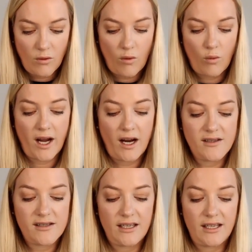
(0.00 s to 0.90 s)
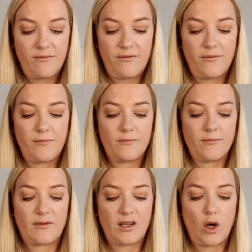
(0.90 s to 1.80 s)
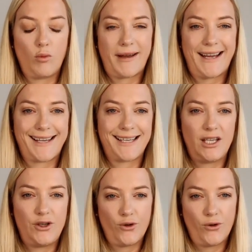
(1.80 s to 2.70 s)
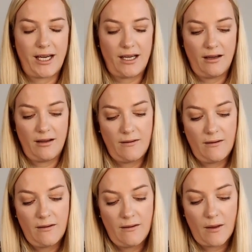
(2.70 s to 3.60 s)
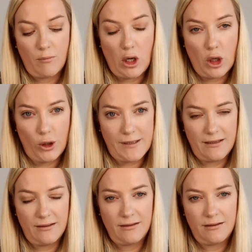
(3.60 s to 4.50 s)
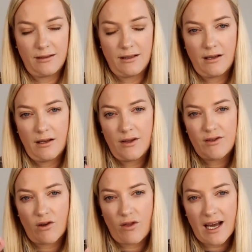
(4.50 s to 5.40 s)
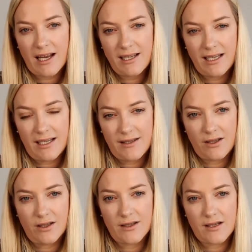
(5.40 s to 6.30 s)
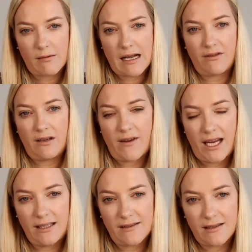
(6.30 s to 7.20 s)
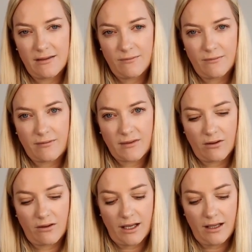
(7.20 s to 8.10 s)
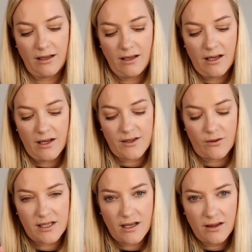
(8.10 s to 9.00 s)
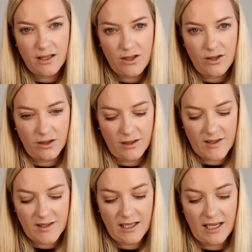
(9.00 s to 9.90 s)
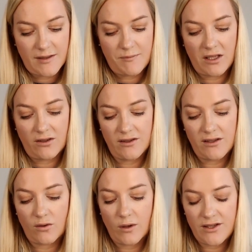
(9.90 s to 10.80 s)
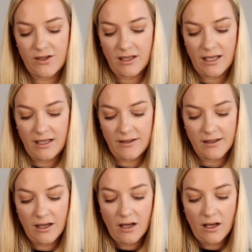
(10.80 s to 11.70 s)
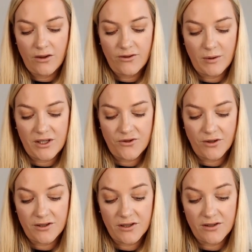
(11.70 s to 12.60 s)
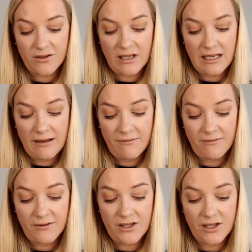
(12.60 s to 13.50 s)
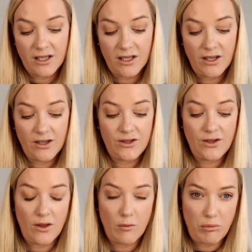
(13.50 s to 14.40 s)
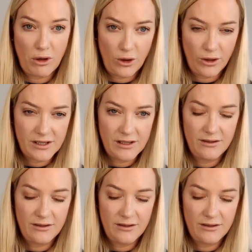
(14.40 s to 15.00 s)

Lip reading: where does the lymph go back and join the blood? So that is your subclavian veins. Okay, so it's not the ducts, it's because the question is through which structures does lymph return to the blood?